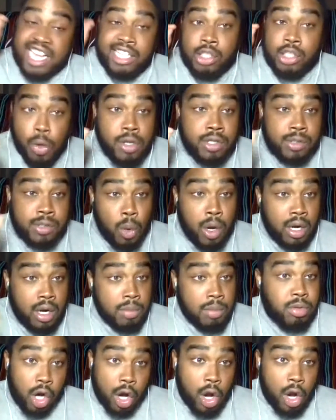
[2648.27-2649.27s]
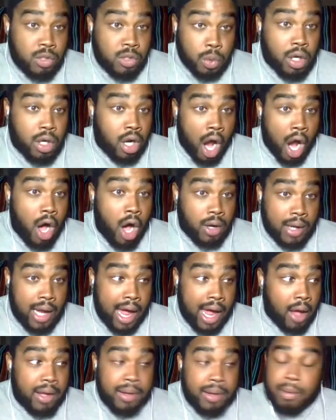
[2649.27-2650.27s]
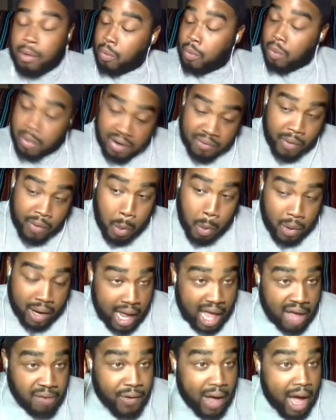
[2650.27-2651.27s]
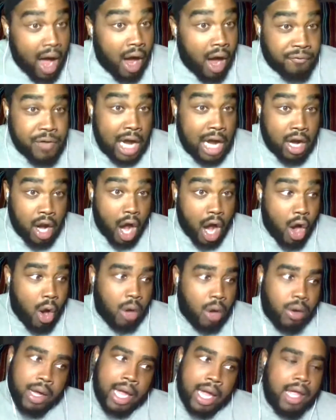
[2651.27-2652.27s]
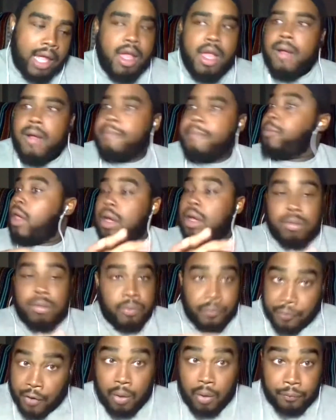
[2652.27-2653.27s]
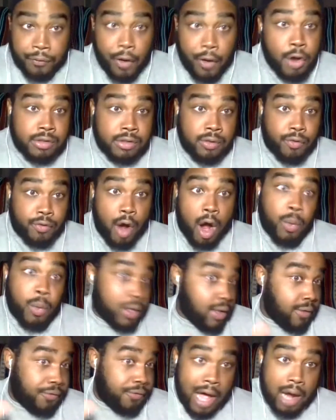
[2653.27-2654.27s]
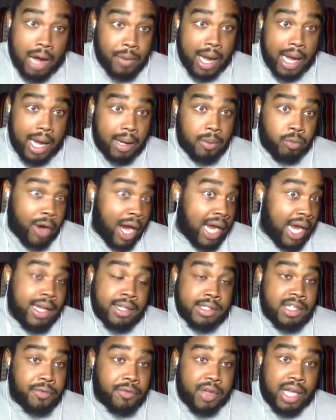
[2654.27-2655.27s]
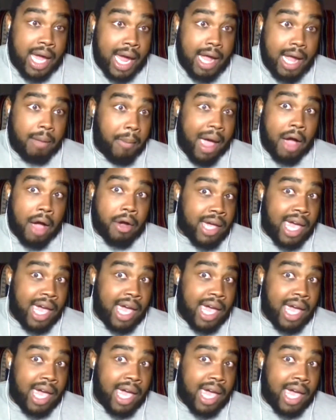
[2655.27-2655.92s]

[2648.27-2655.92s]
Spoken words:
as one of them girls would have called out, if I call, first of all, when the flyweight rankings even came out, Caitlin